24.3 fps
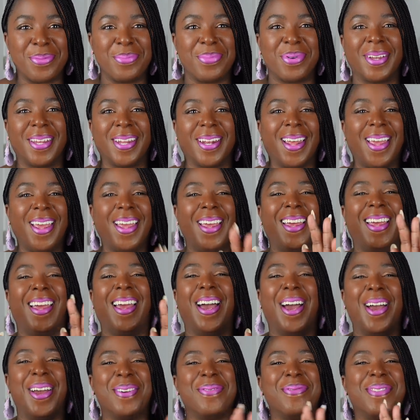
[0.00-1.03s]
But
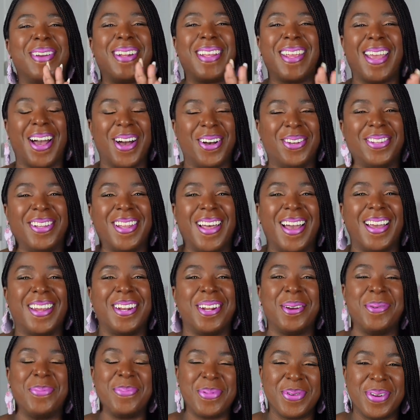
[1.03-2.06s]
I already outlined
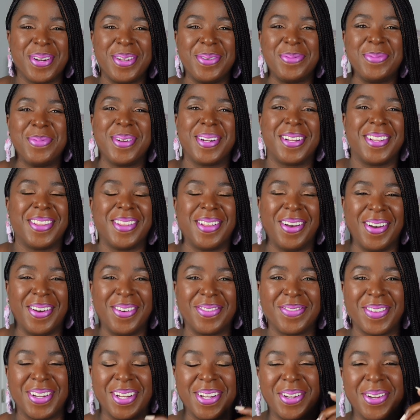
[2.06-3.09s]
a pretty
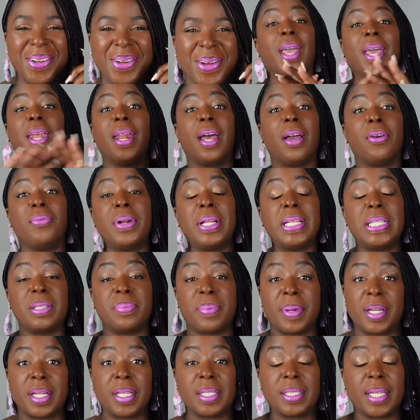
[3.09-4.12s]
long video, and I already
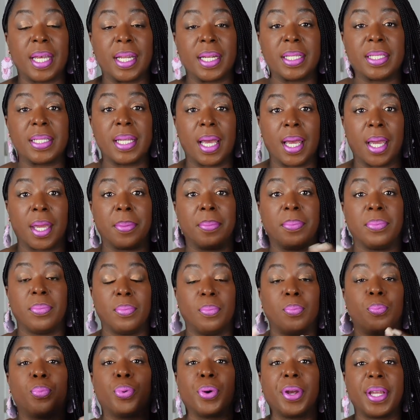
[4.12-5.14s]
spent a ton of time
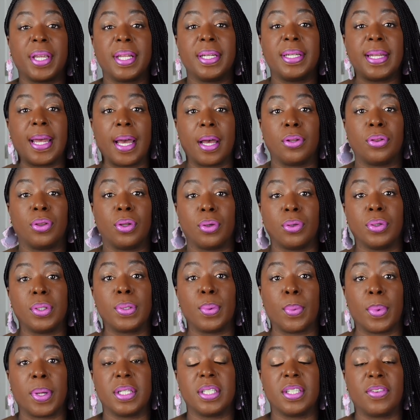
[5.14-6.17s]
breaking down those
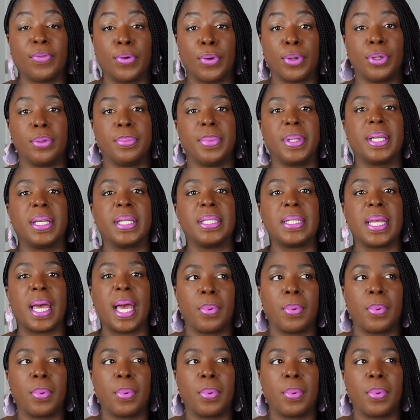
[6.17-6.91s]
ones for you because,